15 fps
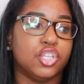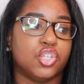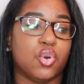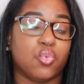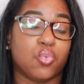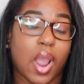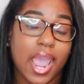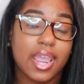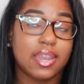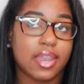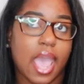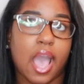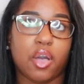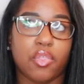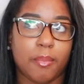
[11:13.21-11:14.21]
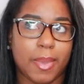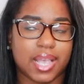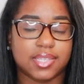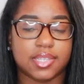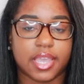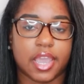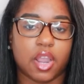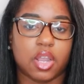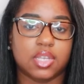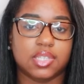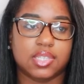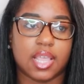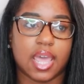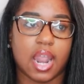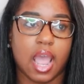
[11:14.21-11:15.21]
So right now, the
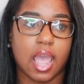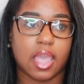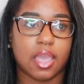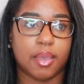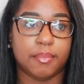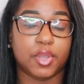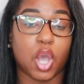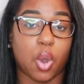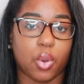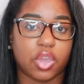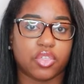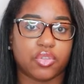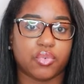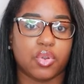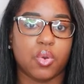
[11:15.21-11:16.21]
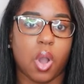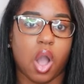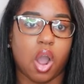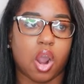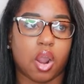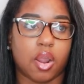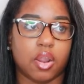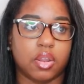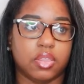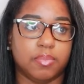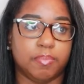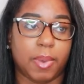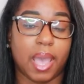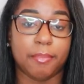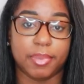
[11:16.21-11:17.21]
mascaras that I am going through are
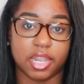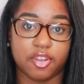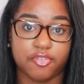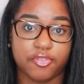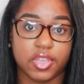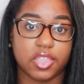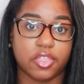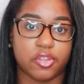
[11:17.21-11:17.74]
by Benefit.